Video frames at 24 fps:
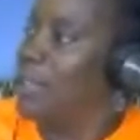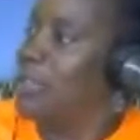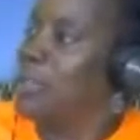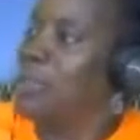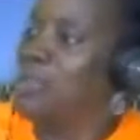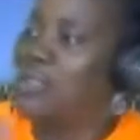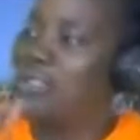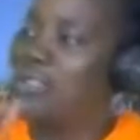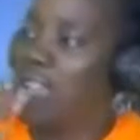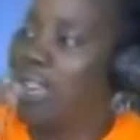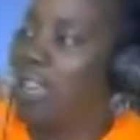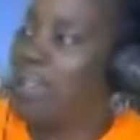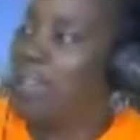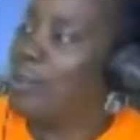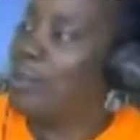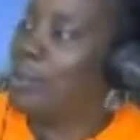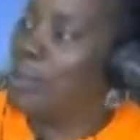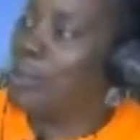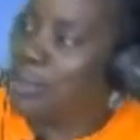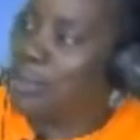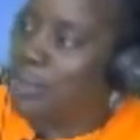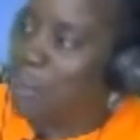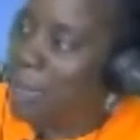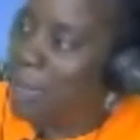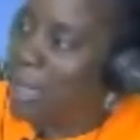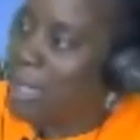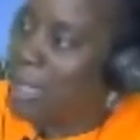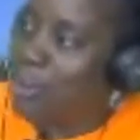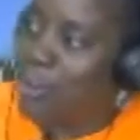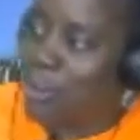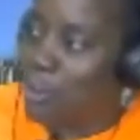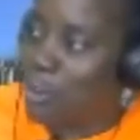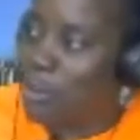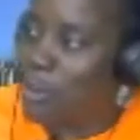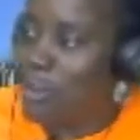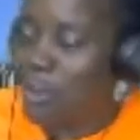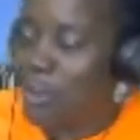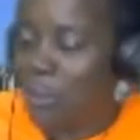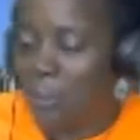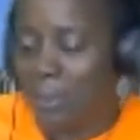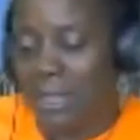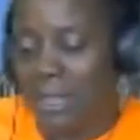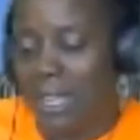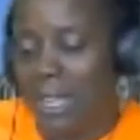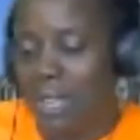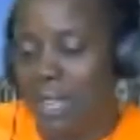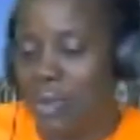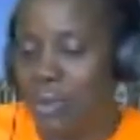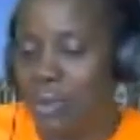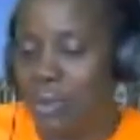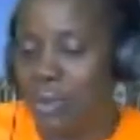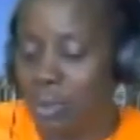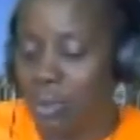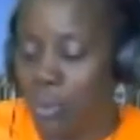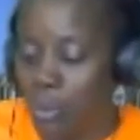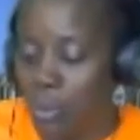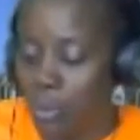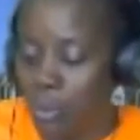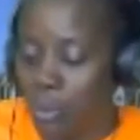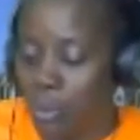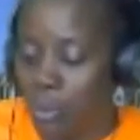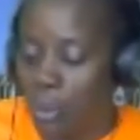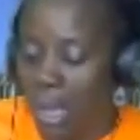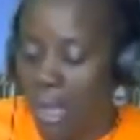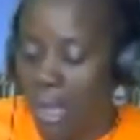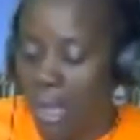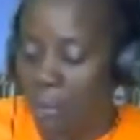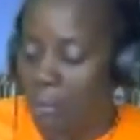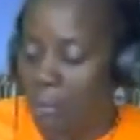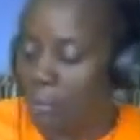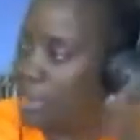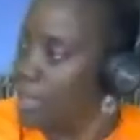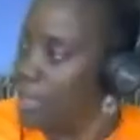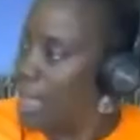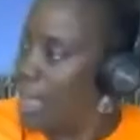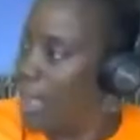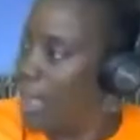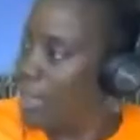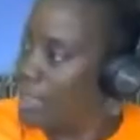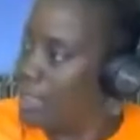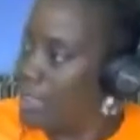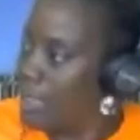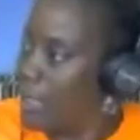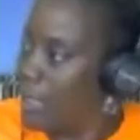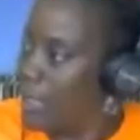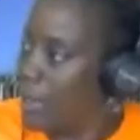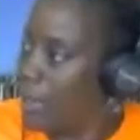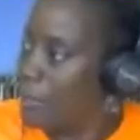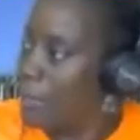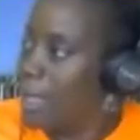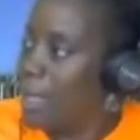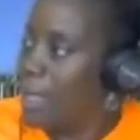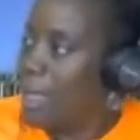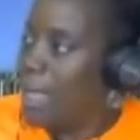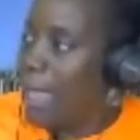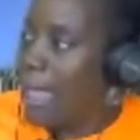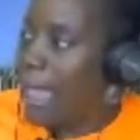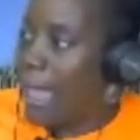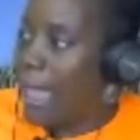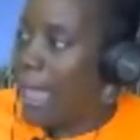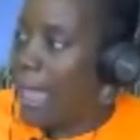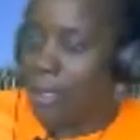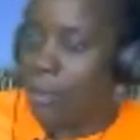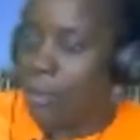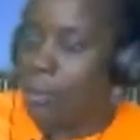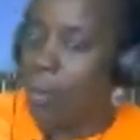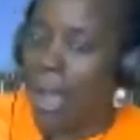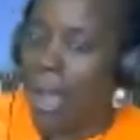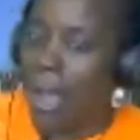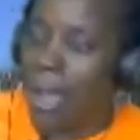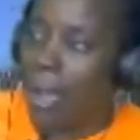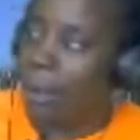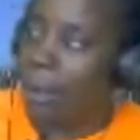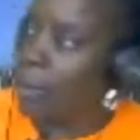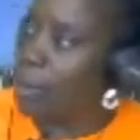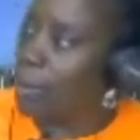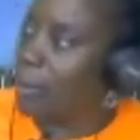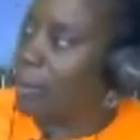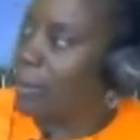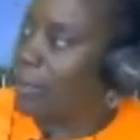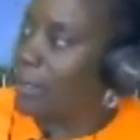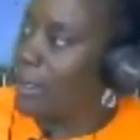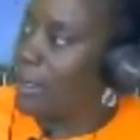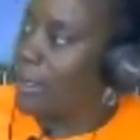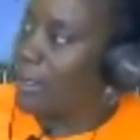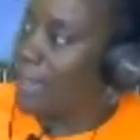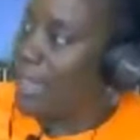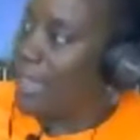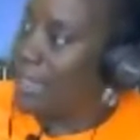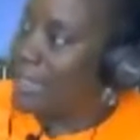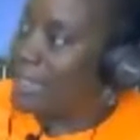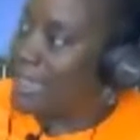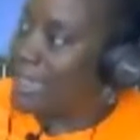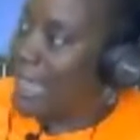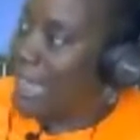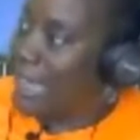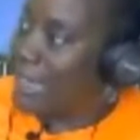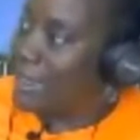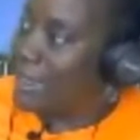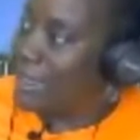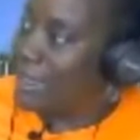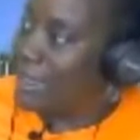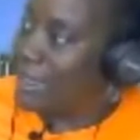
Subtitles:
you say, somebody going through something, and you talk to them, and wow, that's the answer.